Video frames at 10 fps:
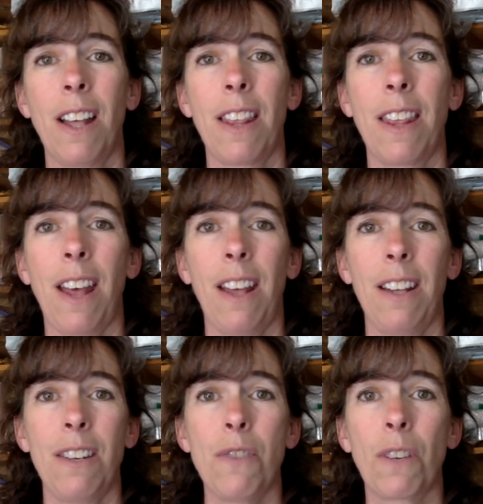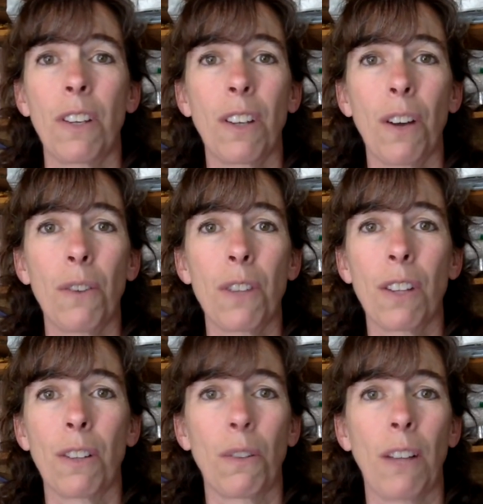then you can go to
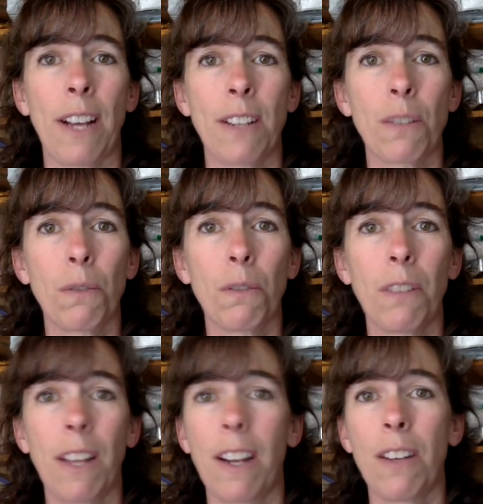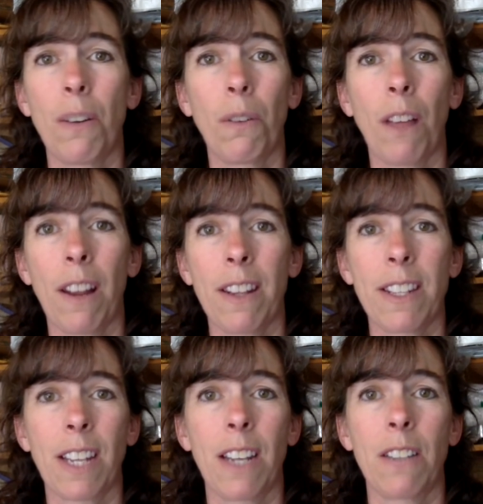the local high school. And I know a lot of
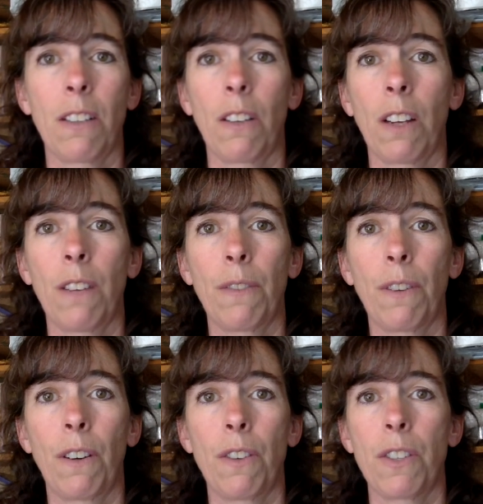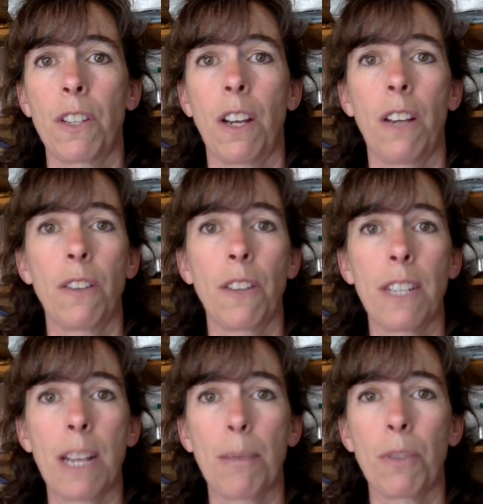these kids are looking for just an under the
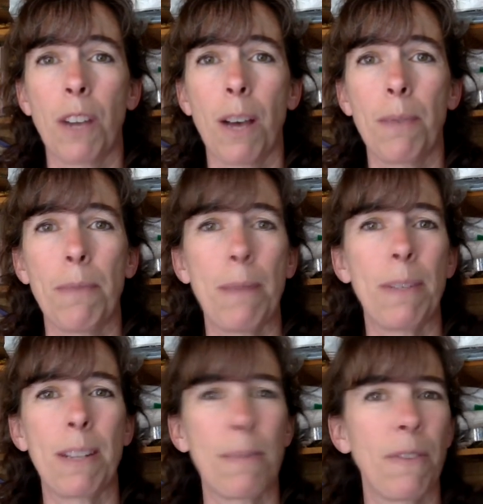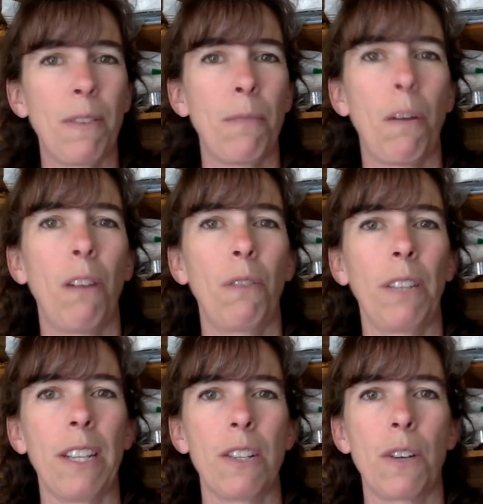table job, and maybe some of them aren't
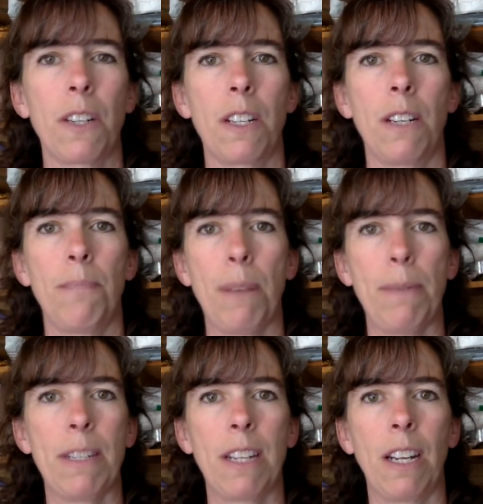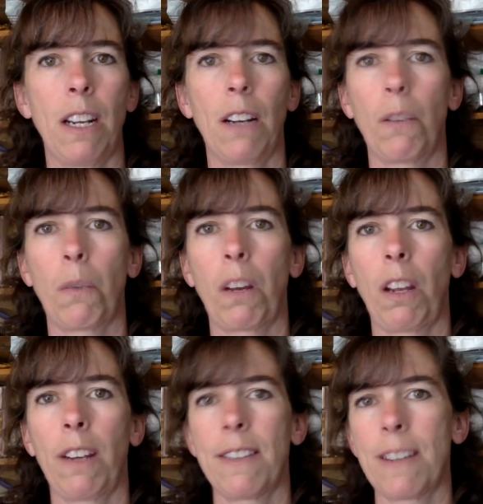really interested in babysitting or
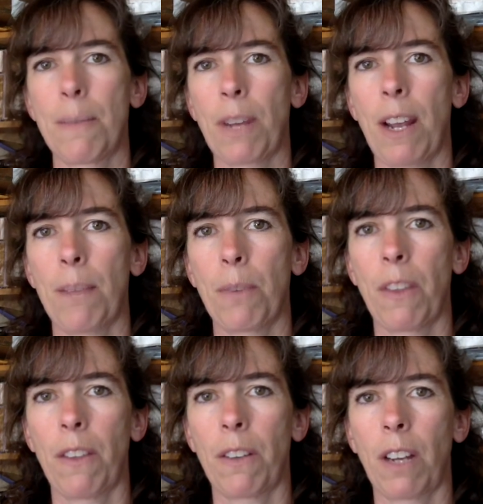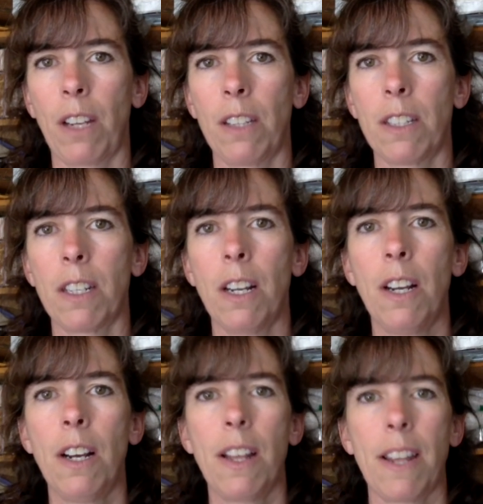working at a summer camp with other kids.
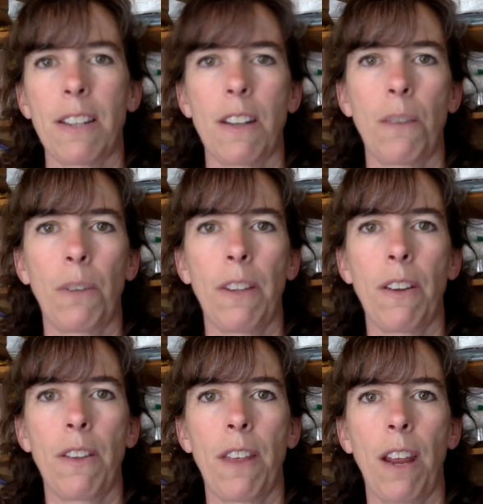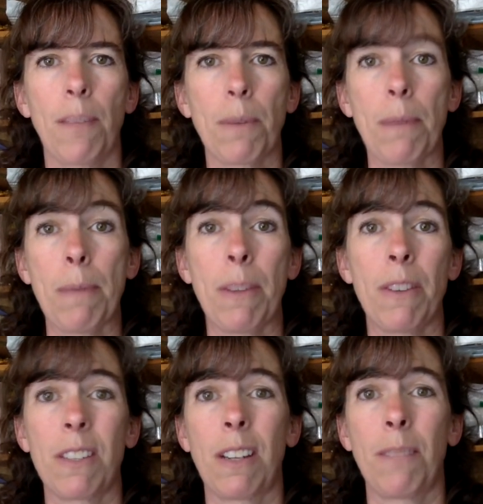That's not really their thing, but maybe
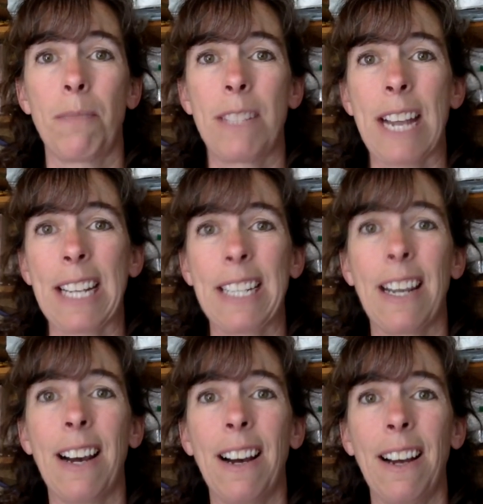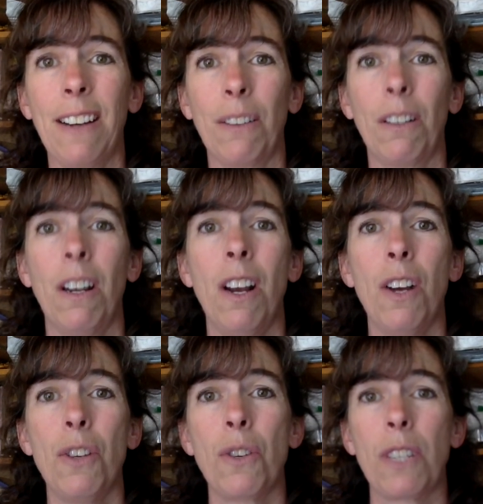there's some techie guy, or
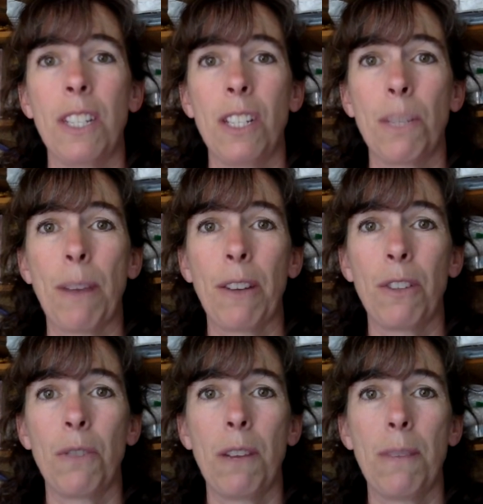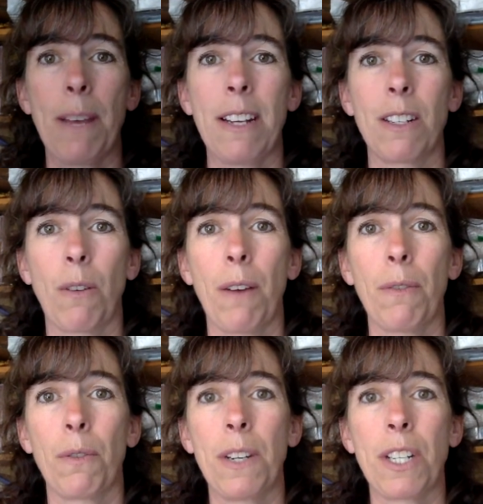you could teach them how to do eBay. So I
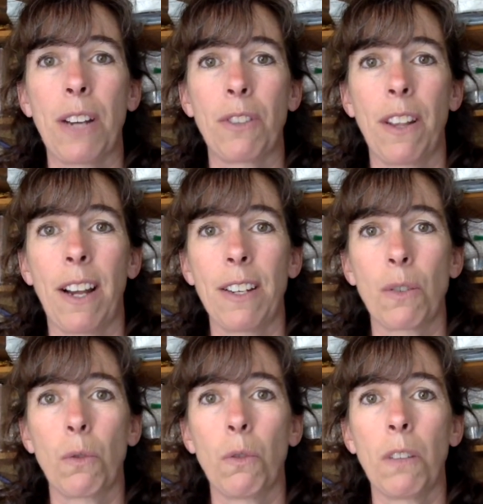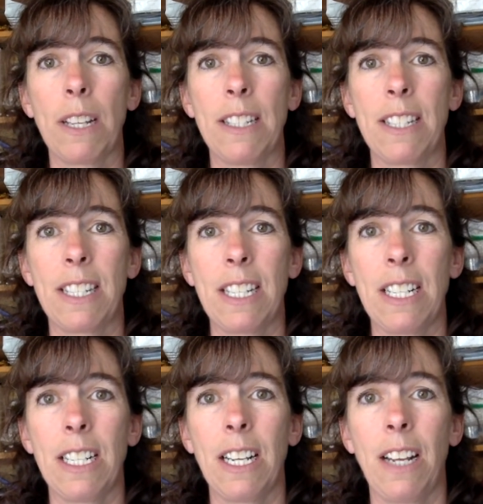would reach out to the high school and
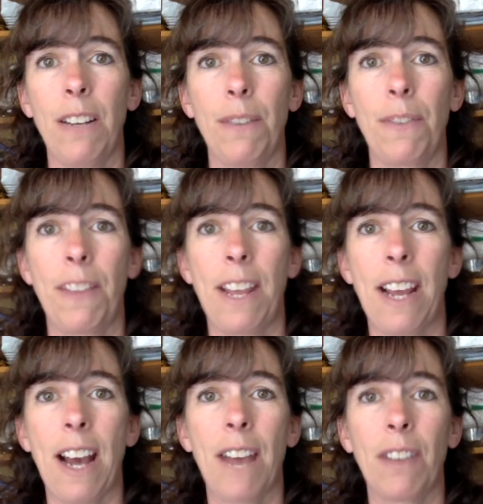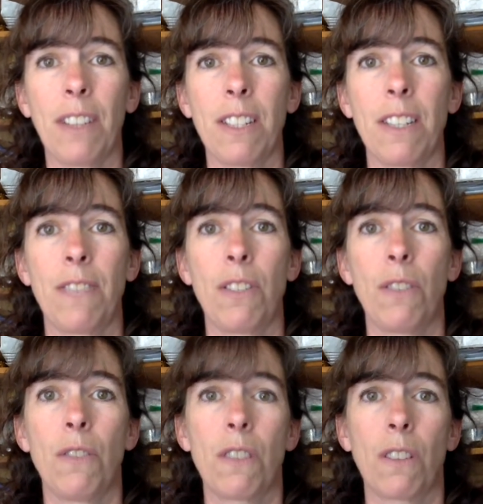see if they have a list of
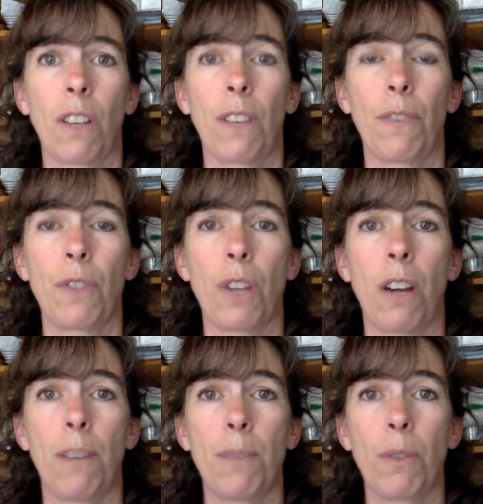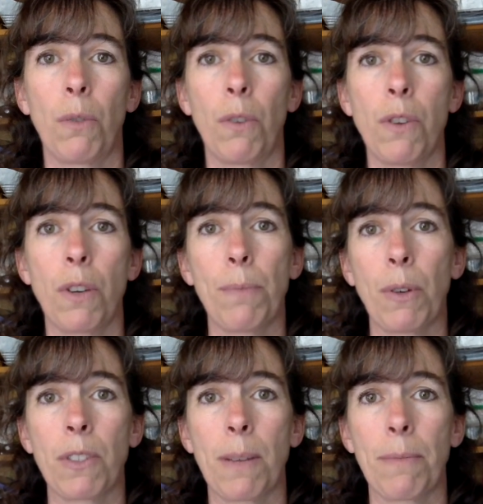students looking for jobs, or you could
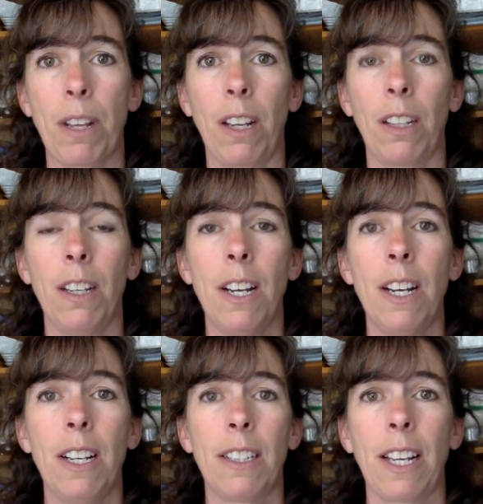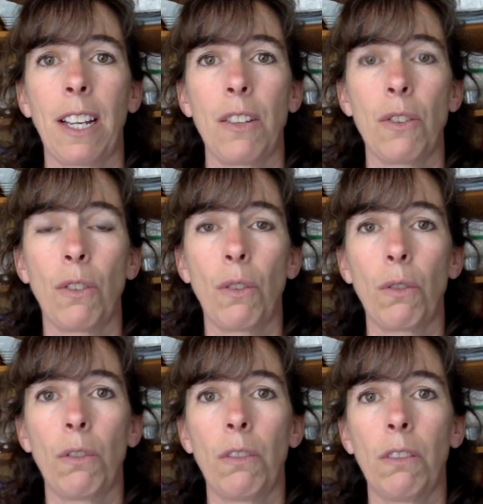post something like in your
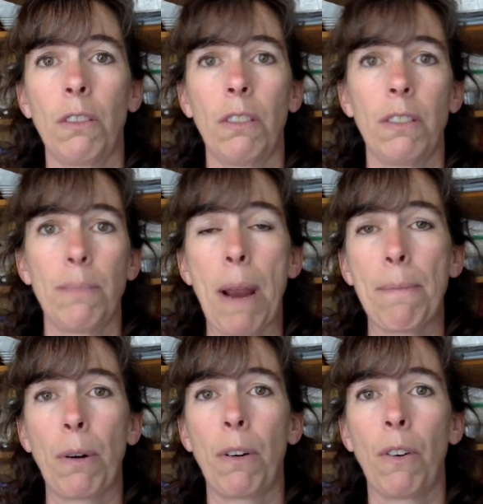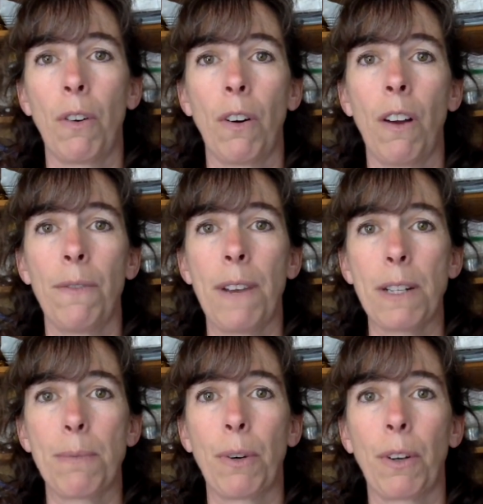local paper or on
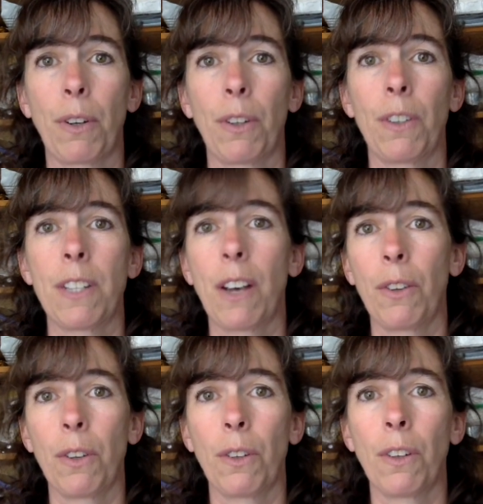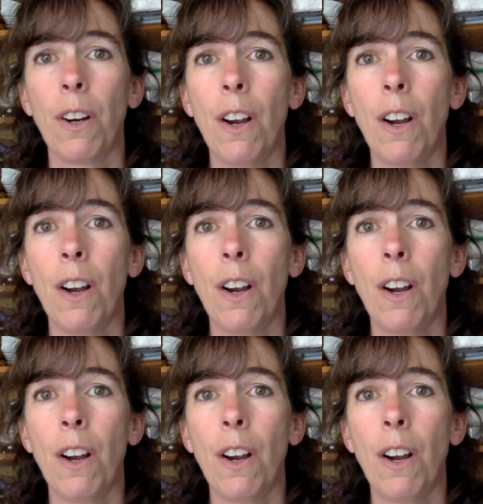Facebook, or tell your